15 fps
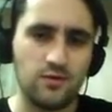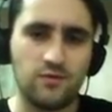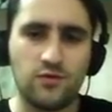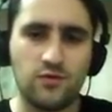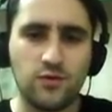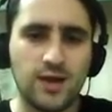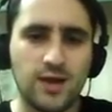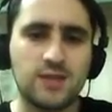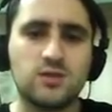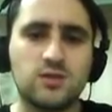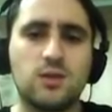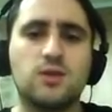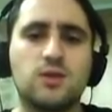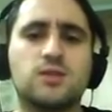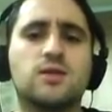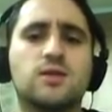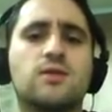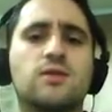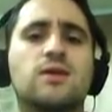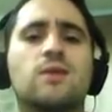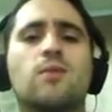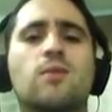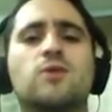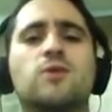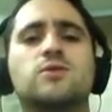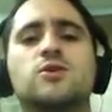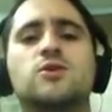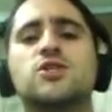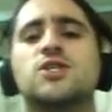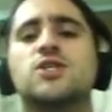for you guys to learn something about
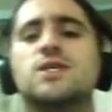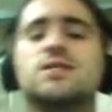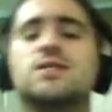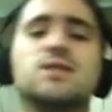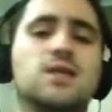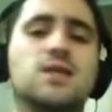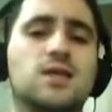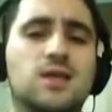your chess.